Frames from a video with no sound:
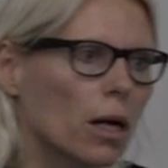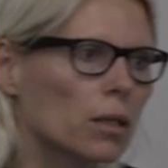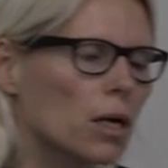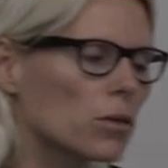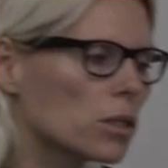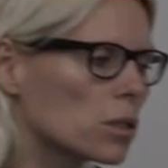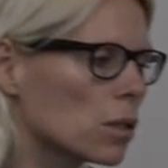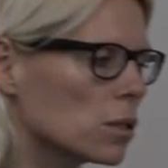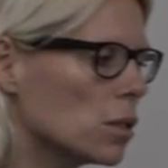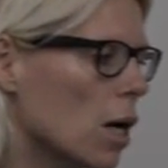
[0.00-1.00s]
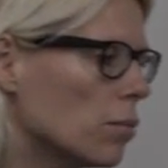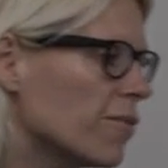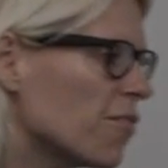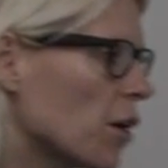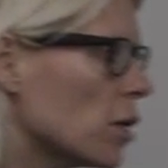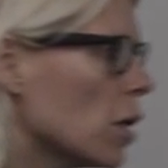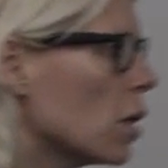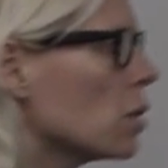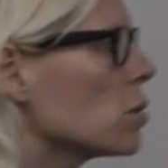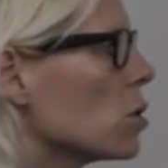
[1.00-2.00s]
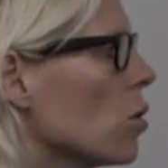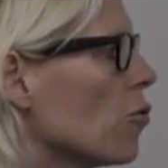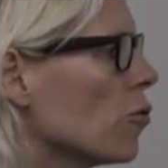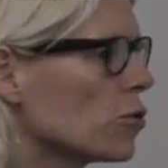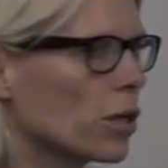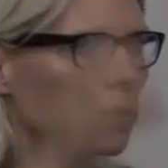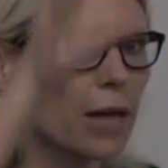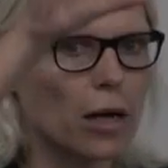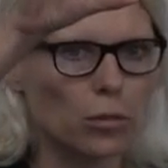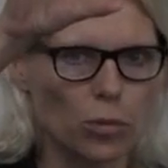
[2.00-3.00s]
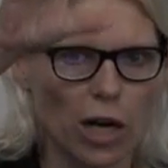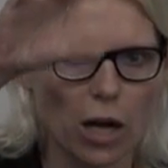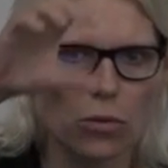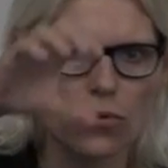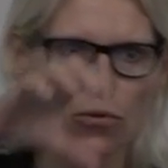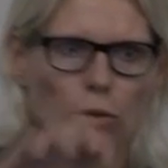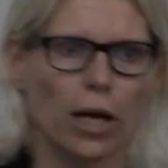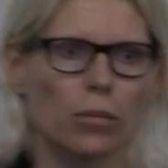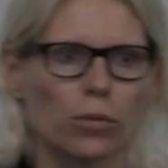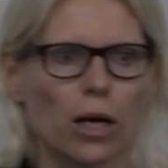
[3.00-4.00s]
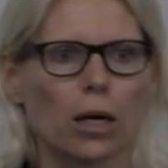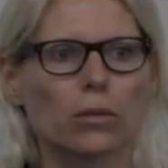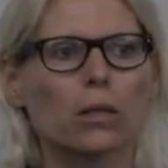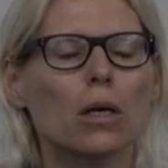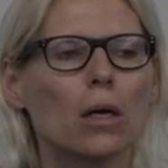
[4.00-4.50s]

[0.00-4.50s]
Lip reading: And there was some fading, so for dark brown to light brown,